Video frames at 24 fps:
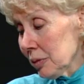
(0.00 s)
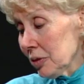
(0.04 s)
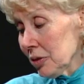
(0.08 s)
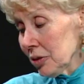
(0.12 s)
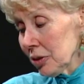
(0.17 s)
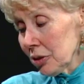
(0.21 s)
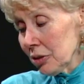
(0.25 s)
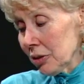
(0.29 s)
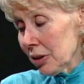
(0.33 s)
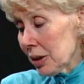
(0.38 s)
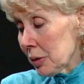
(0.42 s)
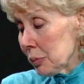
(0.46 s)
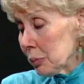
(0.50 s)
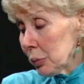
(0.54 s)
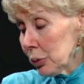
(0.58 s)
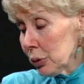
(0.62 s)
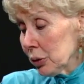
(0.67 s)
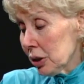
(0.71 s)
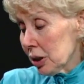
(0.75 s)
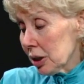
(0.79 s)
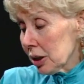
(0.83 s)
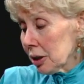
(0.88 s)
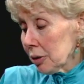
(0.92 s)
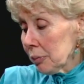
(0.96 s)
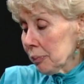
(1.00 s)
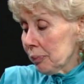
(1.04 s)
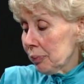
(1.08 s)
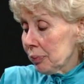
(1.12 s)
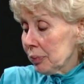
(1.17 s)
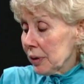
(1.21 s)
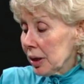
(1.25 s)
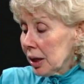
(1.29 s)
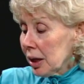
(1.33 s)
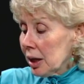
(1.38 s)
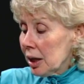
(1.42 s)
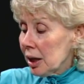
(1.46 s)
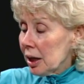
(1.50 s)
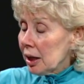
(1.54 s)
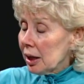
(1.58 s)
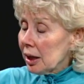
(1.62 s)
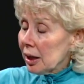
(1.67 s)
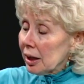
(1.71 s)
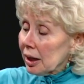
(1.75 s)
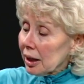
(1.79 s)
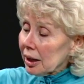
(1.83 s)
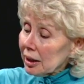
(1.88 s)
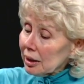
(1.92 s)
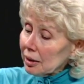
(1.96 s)
it's a great book.
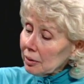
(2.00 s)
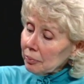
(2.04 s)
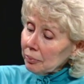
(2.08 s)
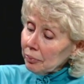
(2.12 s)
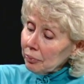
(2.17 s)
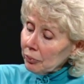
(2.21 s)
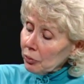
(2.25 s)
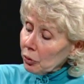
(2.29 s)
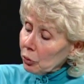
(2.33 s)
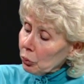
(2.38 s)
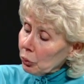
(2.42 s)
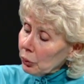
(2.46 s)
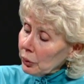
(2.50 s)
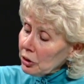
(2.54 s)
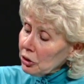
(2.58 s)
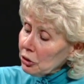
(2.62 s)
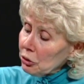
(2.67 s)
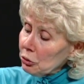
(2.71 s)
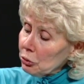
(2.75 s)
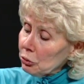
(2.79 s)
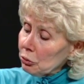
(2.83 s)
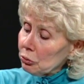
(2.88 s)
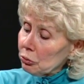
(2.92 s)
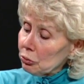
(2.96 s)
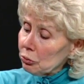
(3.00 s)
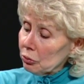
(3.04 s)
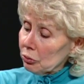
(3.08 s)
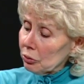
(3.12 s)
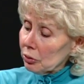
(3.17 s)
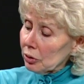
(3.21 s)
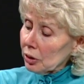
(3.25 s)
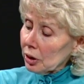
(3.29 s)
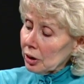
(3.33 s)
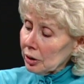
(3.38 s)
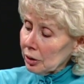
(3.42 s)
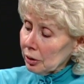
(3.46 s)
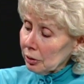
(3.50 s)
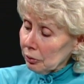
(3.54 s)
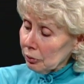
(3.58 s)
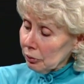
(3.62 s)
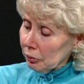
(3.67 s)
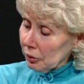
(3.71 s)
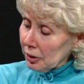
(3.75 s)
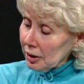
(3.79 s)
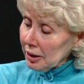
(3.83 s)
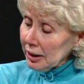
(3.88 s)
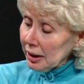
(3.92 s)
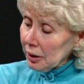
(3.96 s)
Um, when you uh,
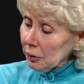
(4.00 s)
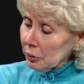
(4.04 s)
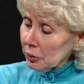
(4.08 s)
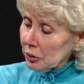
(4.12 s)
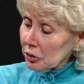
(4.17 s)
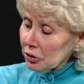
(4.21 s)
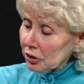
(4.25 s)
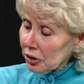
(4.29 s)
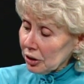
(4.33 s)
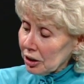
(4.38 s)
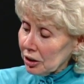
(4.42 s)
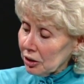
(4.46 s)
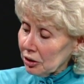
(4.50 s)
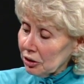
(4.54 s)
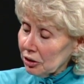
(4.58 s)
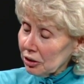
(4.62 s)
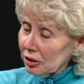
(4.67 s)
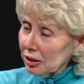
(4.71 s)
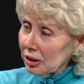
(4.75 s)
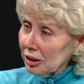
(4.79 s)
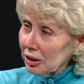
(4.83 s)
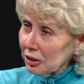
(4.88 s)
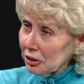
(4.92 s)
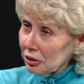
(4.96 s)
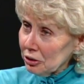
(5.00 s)
and I were talking earlier,